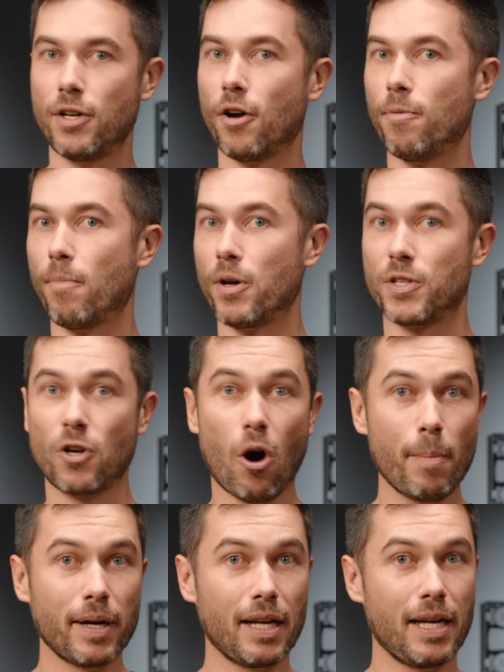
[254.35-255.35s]
most
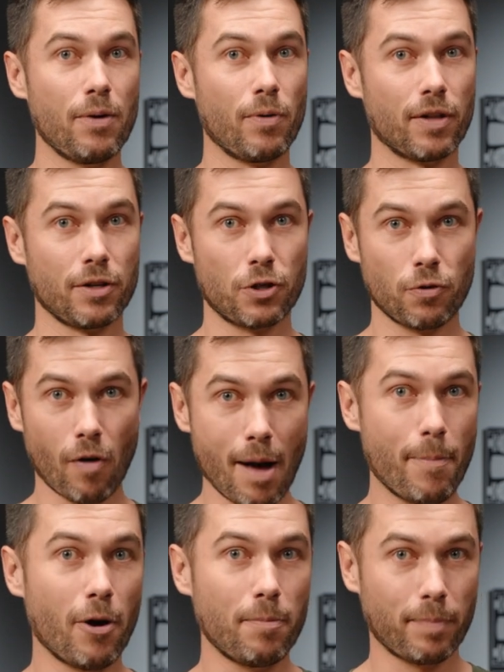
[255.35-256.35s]
commonly with a
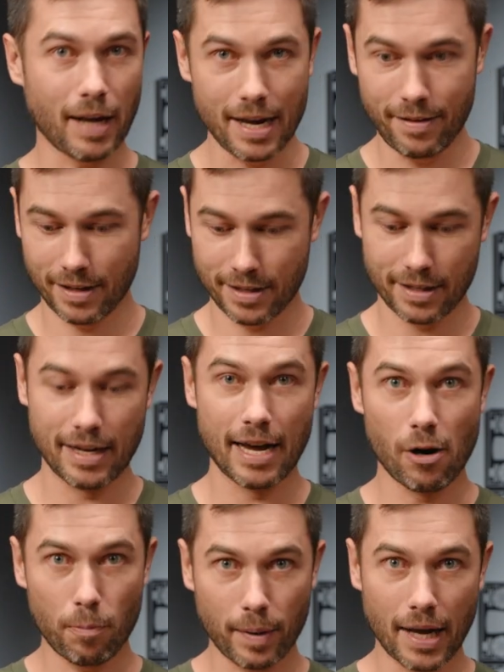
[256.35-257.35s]
tripod plate that's an
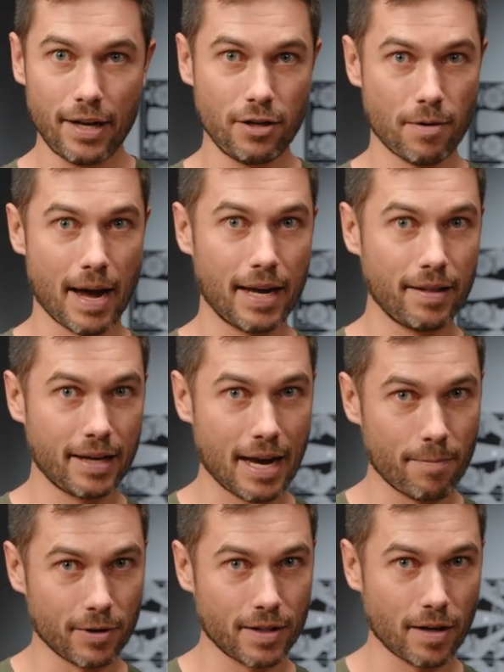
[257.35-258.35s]
L plate and you hang the
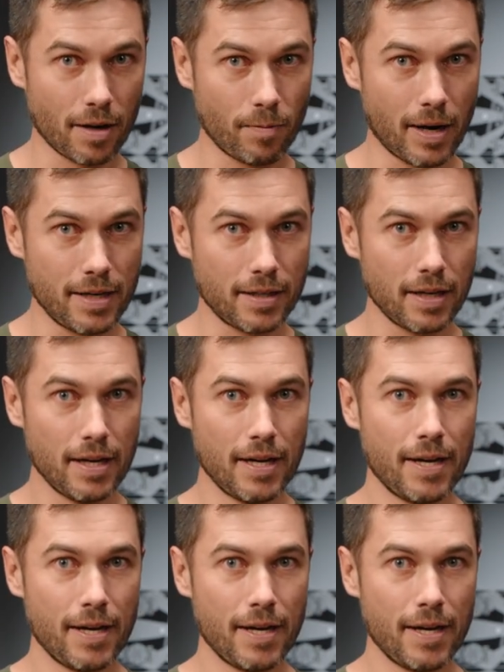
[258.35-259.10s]
camera sideways.